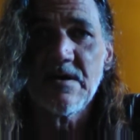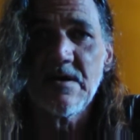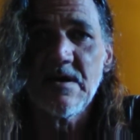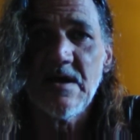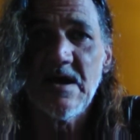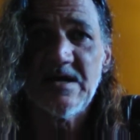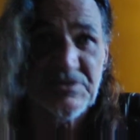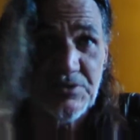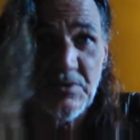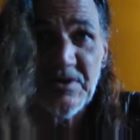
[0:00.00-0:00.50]

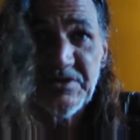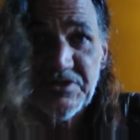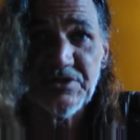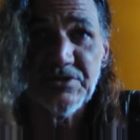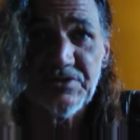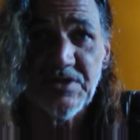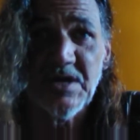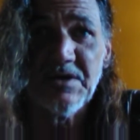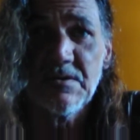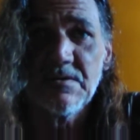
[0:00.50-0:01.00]
That's what you
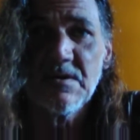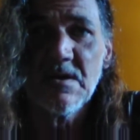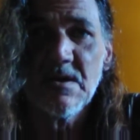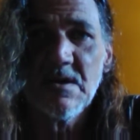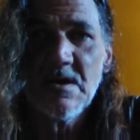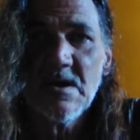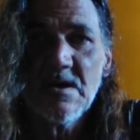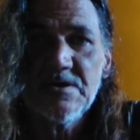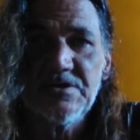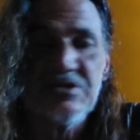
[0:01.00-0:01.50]
do.
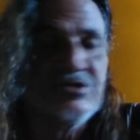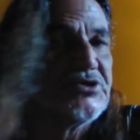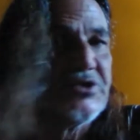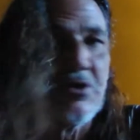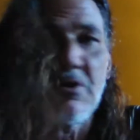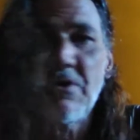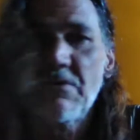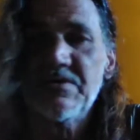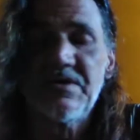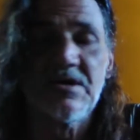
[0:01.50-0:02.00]
You
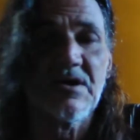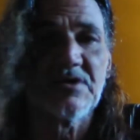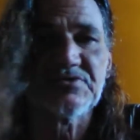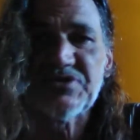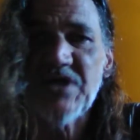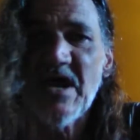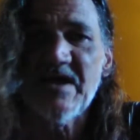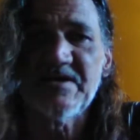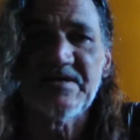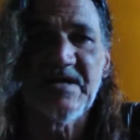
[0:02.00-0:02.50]
do it with no
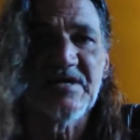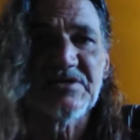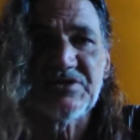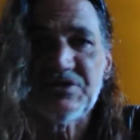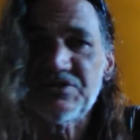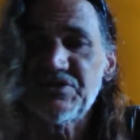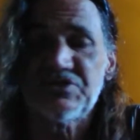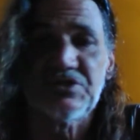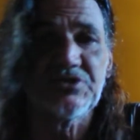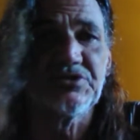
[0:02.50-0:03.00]

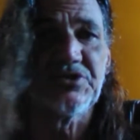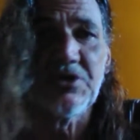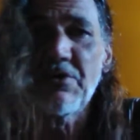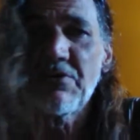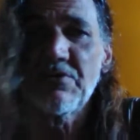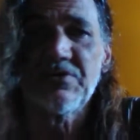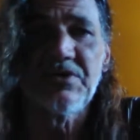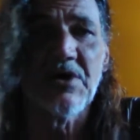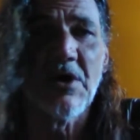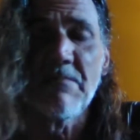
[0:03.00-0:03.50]
citations. You do
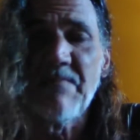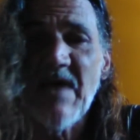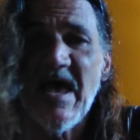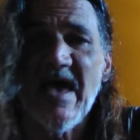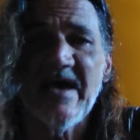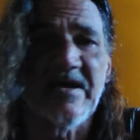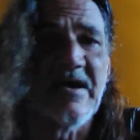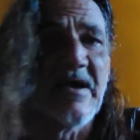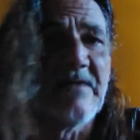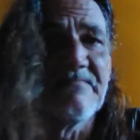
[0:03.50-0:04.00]
it with no
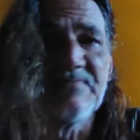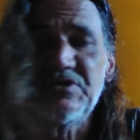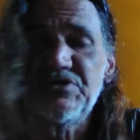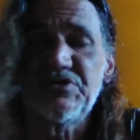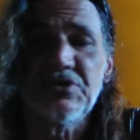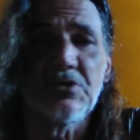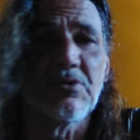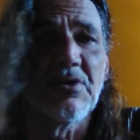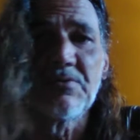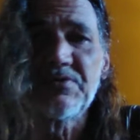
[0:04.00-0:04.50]
backup. You
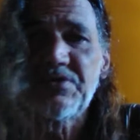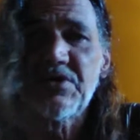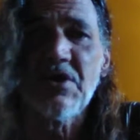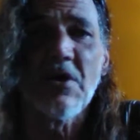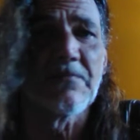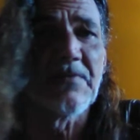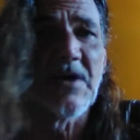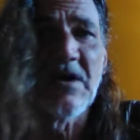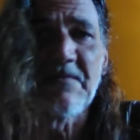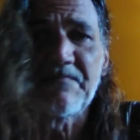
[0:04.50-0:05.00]
do it with
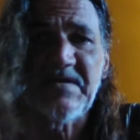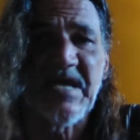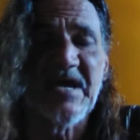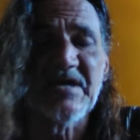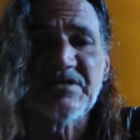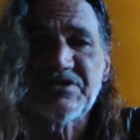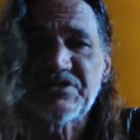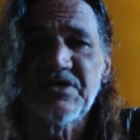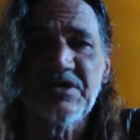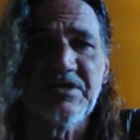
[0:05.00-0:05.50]
no
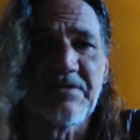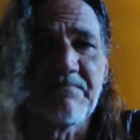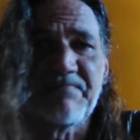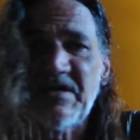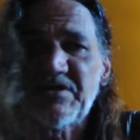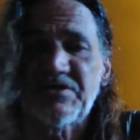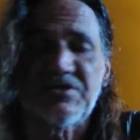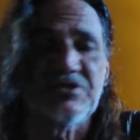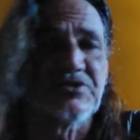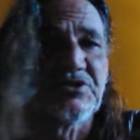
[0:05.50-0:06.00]
verification of your
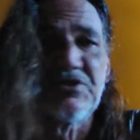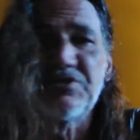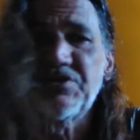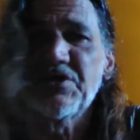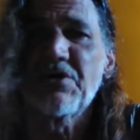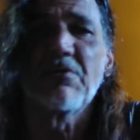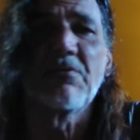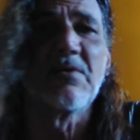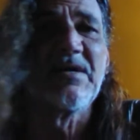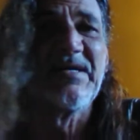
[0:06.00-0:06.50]
pictures. You
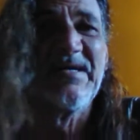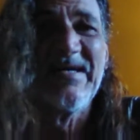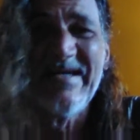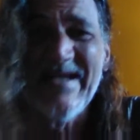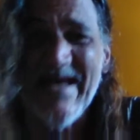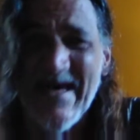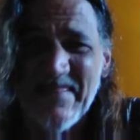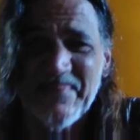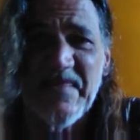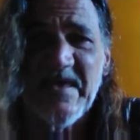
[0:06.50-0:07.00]
do it with
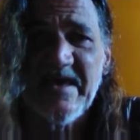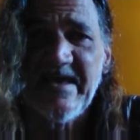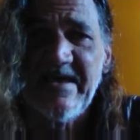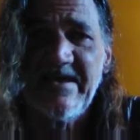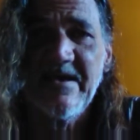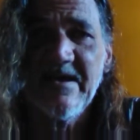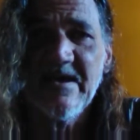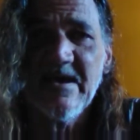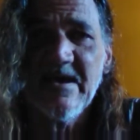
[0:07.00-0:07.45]
nothing